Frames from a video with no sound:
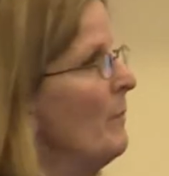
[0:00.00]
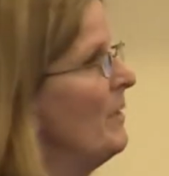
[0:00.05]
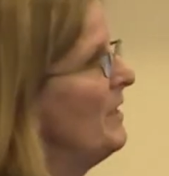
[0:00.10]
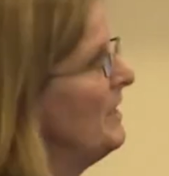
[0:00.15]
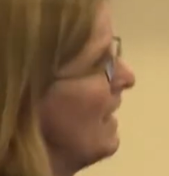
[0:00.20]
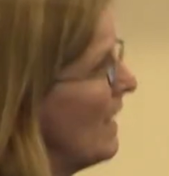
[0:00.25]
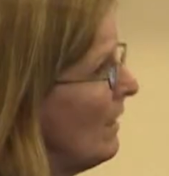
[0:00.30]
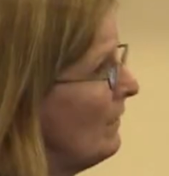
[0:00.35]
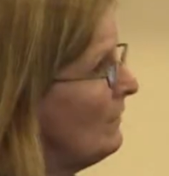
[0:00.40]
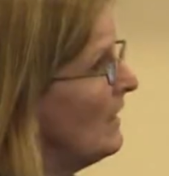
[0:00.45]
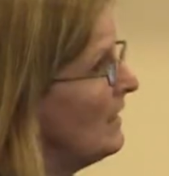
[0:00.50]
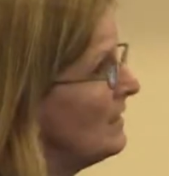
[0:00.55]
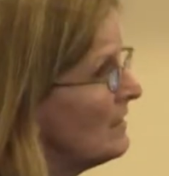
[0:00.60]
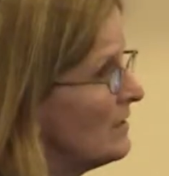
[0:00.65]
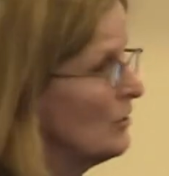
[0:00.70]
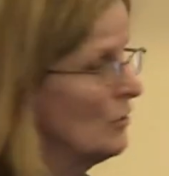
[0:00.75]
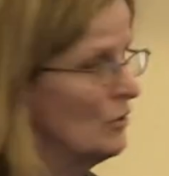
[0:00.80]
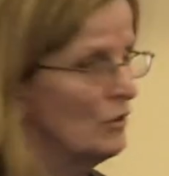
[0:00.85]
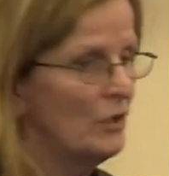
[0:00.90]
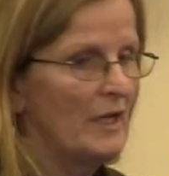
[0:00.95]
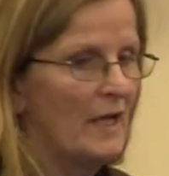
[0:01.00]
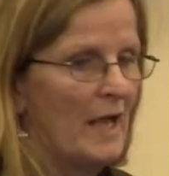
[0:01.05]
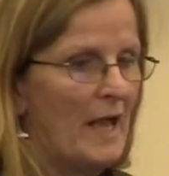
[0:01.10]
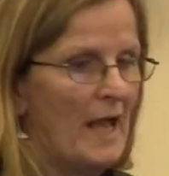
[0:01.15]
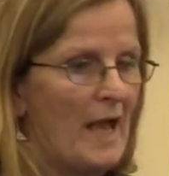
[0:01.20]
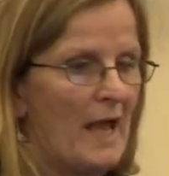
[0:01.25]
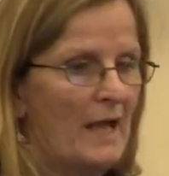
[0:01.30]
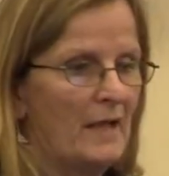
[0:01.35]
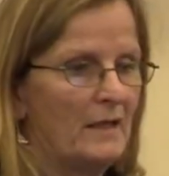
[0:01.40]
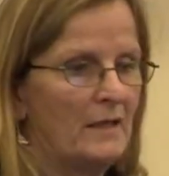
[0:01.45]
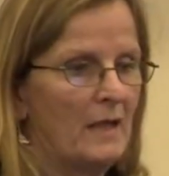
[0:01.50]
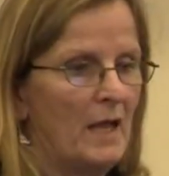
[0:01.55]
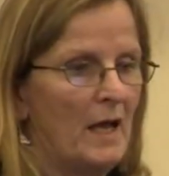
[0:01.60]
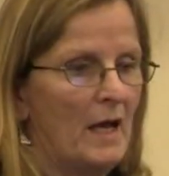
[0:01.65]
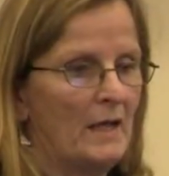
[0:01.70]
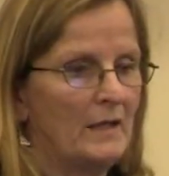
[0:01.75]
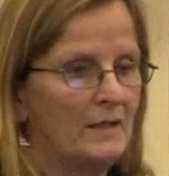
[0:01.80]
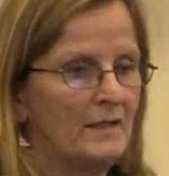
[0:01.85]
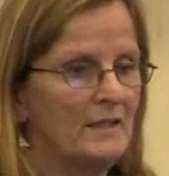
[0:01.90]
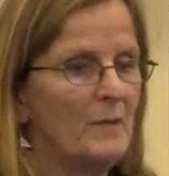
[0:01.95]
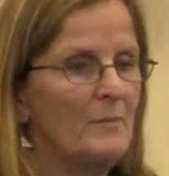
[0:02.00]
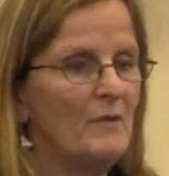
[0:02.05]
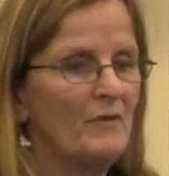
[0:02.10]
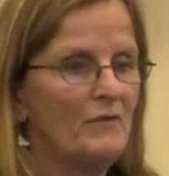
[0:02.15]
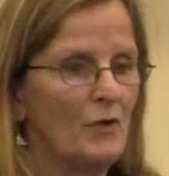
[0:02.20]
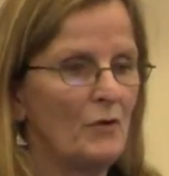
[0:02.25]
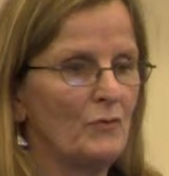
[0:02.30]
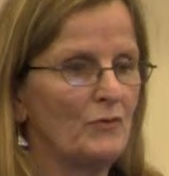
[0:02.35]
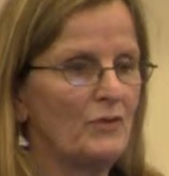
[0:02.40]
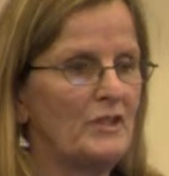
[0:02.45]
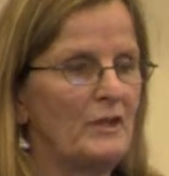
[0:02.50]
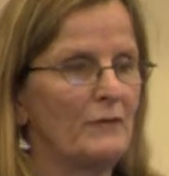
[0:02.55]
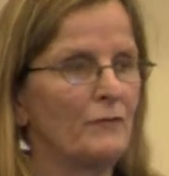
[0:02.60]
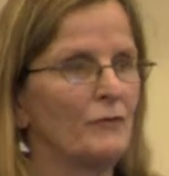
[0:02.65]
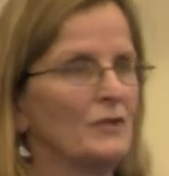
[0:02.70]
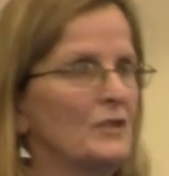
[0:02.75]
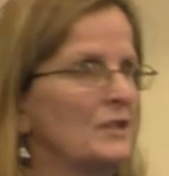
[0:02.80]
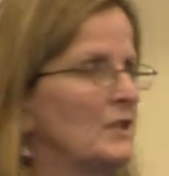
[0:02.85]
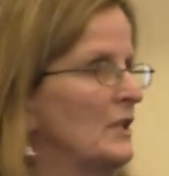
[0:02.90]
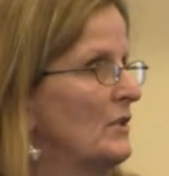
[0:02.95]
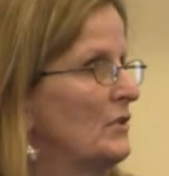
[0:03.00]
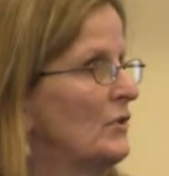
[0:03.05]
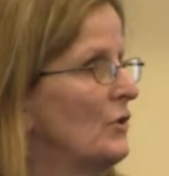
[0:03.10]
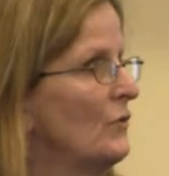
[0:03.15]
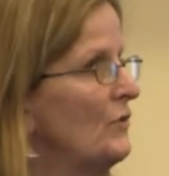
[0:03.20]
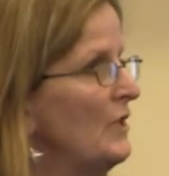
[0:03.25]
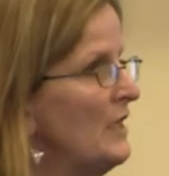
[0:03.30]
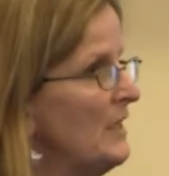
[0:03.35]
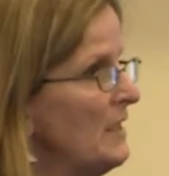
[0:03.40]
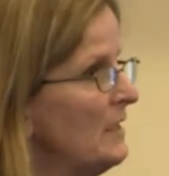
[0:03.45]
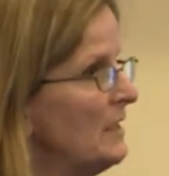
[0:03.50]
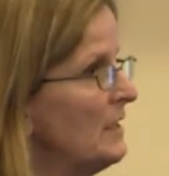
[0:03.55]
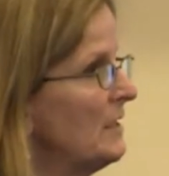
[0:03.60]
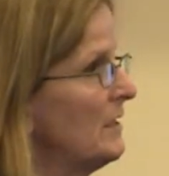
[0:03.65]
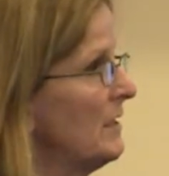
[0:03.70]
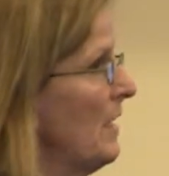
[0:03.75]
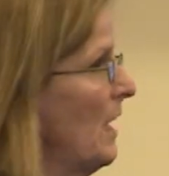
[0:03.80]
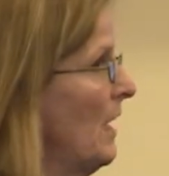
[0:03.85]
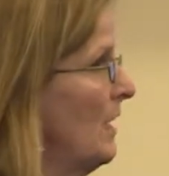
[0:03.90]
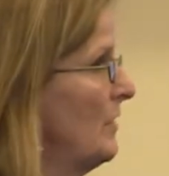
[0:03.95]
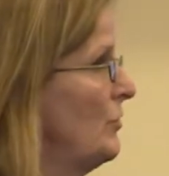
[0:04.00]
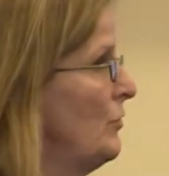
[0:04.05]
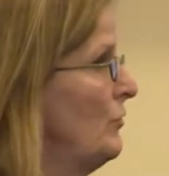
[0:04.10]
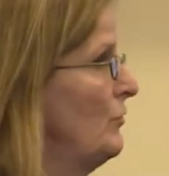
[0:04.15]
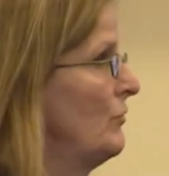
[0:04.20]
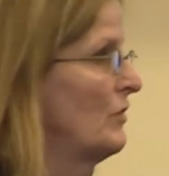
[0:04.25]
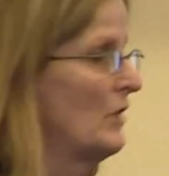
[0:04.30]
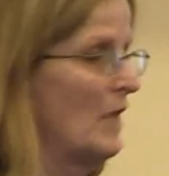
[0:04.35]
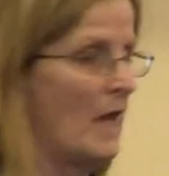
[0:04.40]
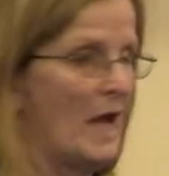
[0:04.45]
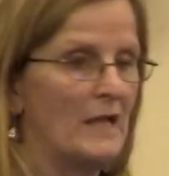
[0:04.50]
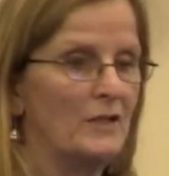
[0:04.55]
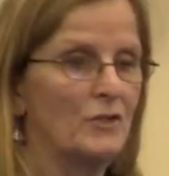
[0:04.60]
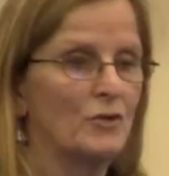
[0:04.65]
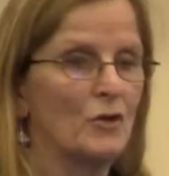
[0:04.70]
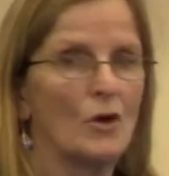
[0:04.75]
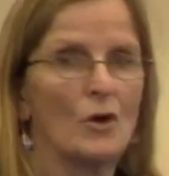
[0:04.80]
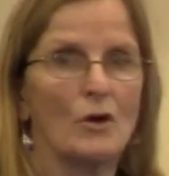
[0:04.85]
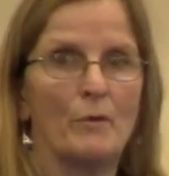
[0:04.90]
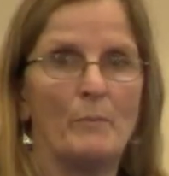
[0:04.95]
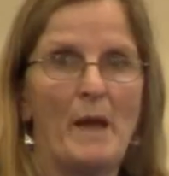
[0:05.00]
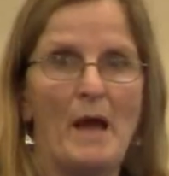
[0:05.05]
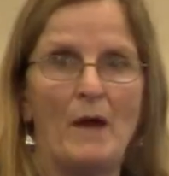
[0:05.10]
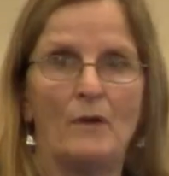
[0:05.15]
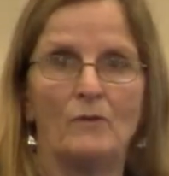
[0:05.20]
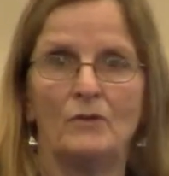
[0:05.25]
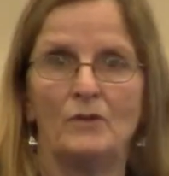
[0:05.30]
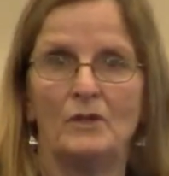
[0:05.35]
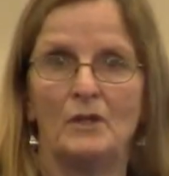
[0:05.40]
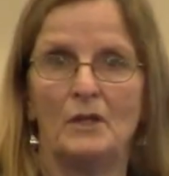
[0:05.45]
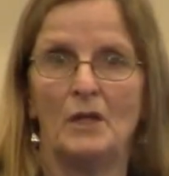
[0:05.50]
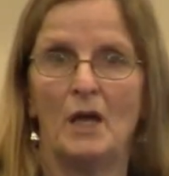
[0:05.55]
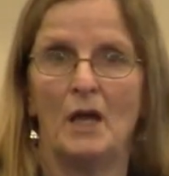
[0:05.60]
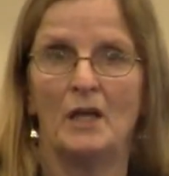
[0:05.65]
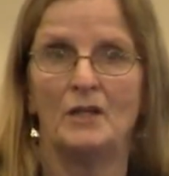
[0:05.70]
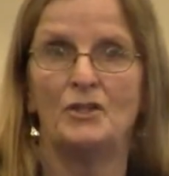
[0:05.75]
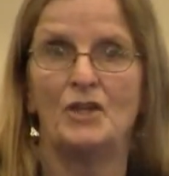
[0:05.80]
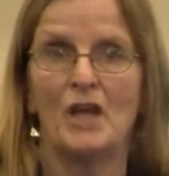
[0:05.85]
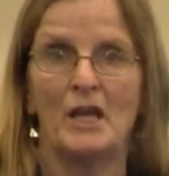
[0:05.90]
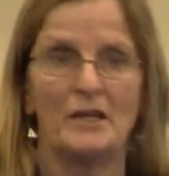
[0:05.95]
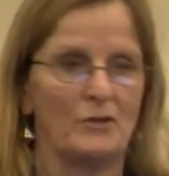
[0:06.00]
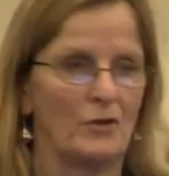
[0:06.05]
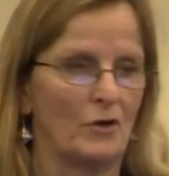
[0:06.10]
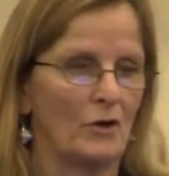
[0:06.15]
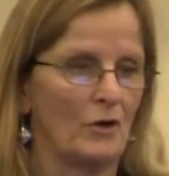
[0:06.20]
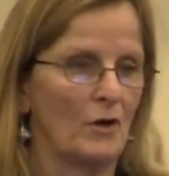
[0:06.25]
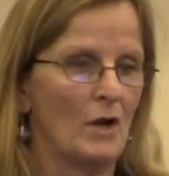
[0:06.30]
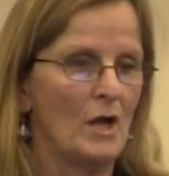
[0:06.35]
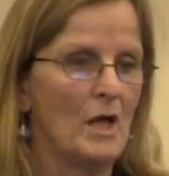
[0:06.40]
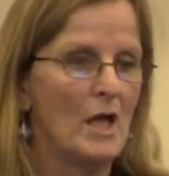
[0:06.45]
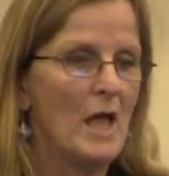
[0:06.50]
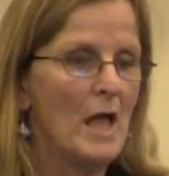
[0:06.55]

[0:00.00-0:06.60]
But now let's look at some of those differences. So these two slides are about gender.